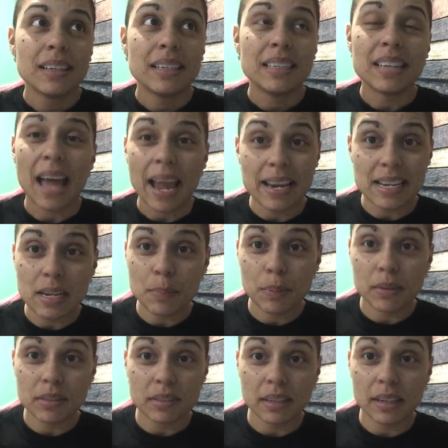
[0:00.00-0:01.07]

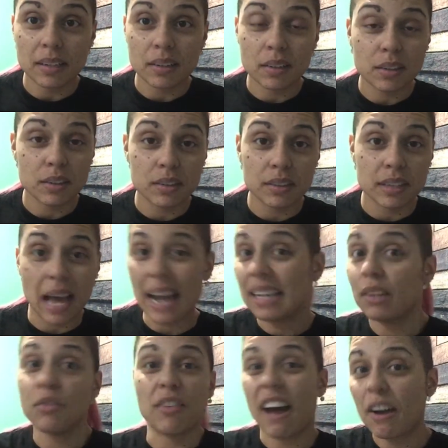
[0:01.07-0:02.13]
90%,
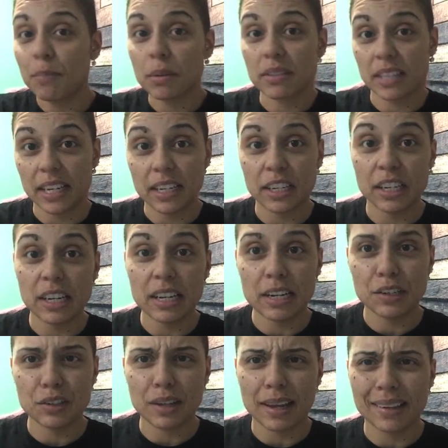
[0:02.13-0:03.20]
95% good,
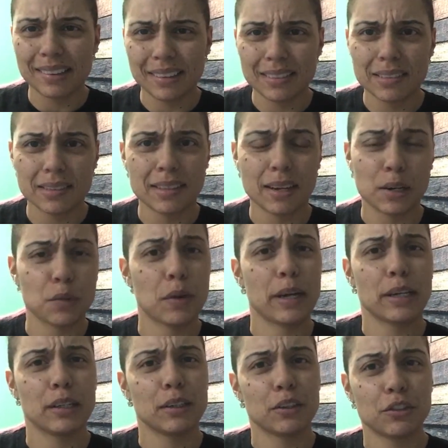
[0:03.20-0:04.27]
and you're like, this looks like a
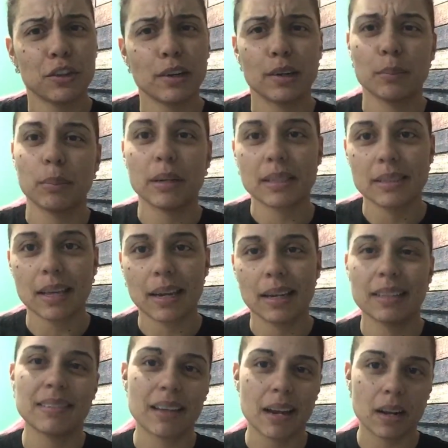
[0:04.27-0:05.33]
regular shirt, but it's like,
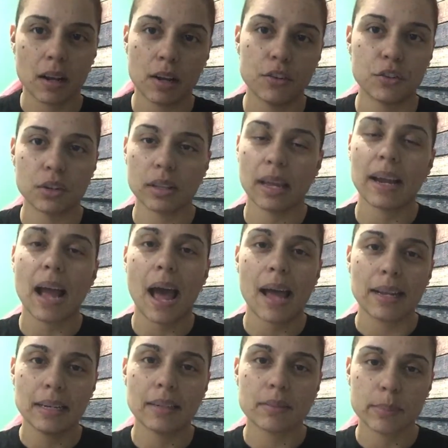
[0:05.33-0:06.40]
it's not 100. Like, I
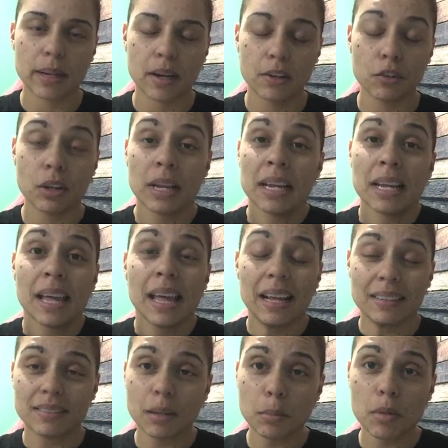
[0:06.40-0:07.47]
need it to be 100.
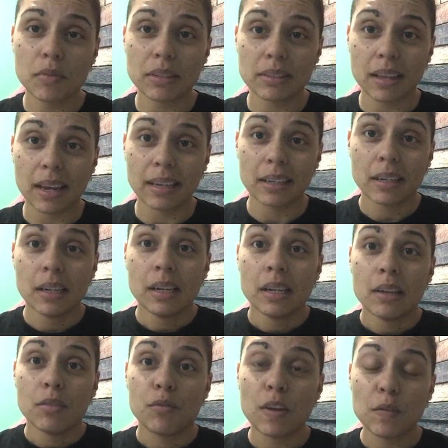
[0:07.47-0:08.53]
And some of it's like
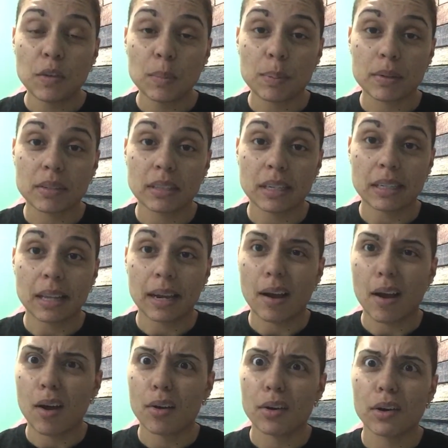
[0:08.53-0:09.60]
50%, like,
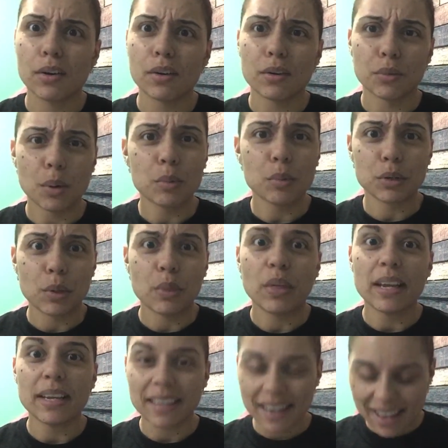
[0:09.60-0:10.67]
oh girl, what were you
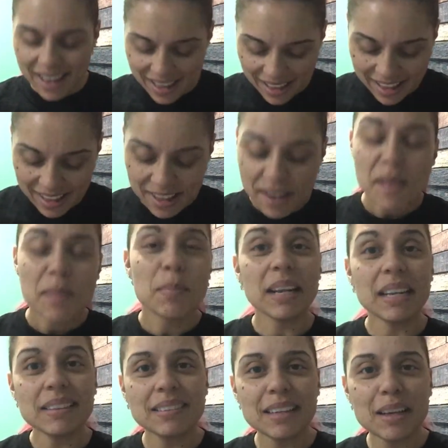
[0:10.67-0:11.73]
thinking? But
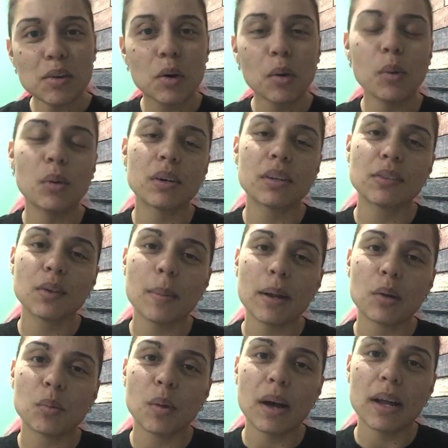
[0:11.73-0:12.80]
it's still cool, because no
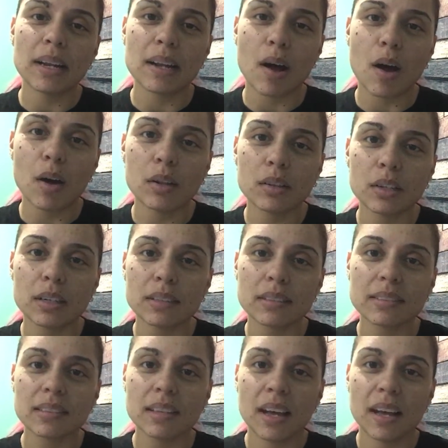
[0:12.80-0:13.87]
matter what, it all looks